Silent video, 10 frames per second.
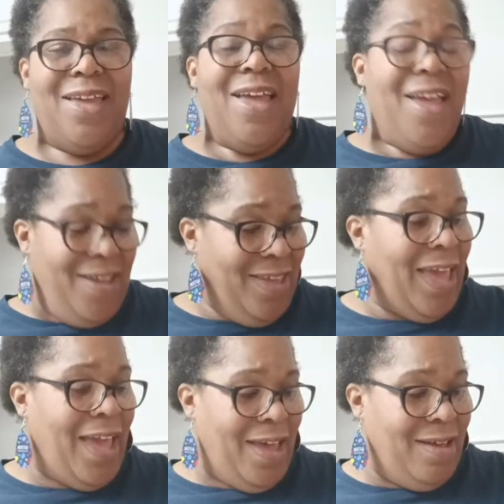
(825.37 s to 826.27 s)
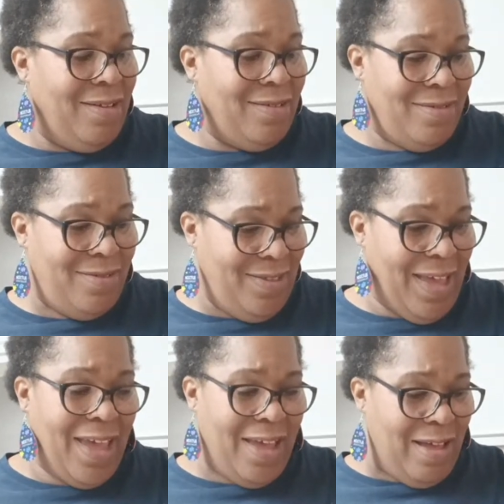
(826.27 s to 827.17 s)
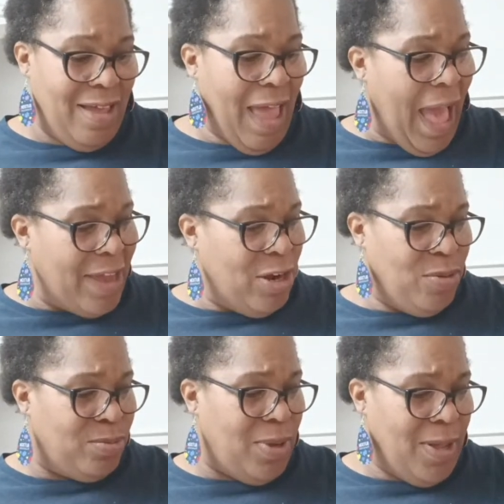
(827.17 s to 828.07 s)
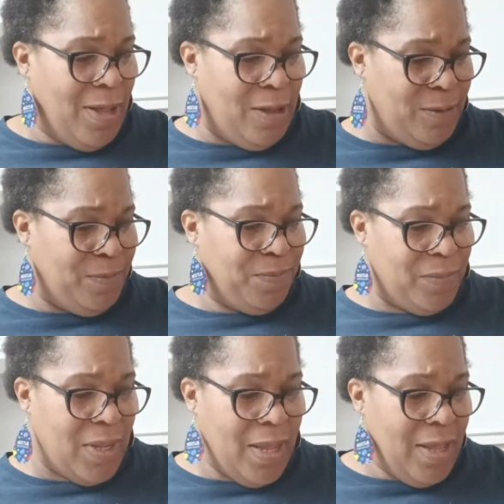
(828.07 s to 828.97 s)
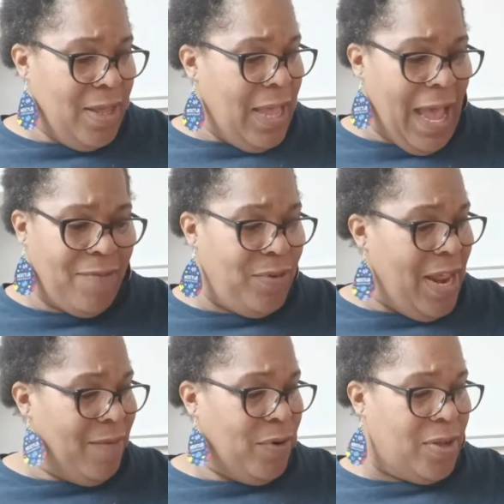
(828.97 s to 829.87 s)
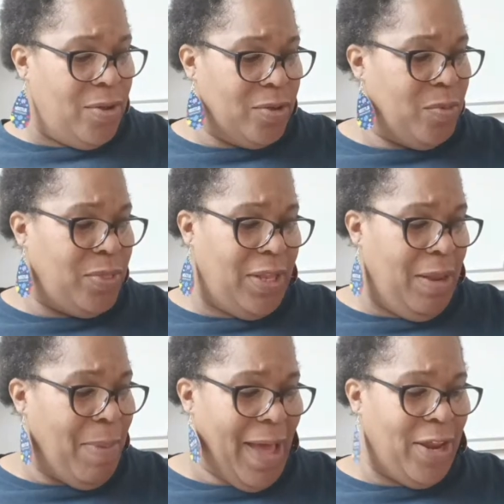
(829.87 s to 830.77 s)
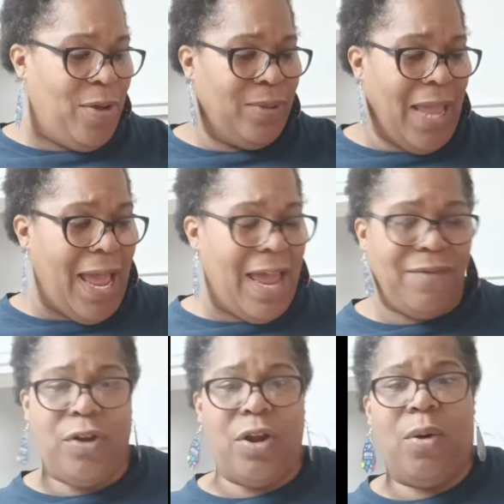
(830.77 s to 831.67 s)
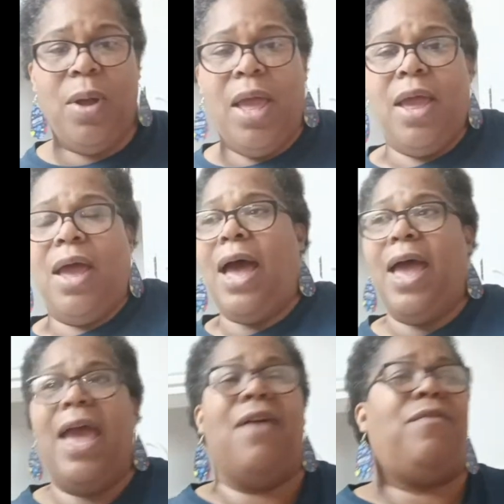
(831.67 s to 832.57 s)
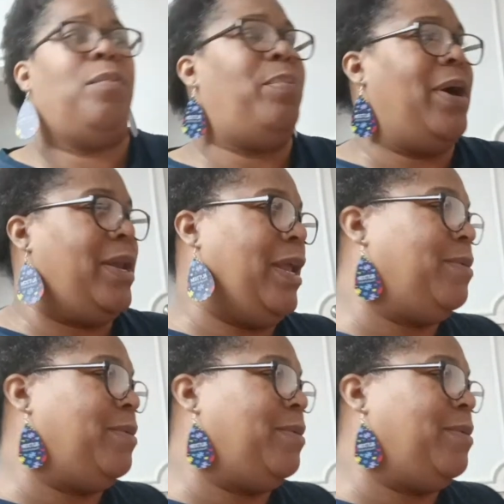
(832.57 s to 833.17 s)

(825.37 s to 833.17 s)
Yeah, yeah. I've never cooked with anybody on live. I have a buddy.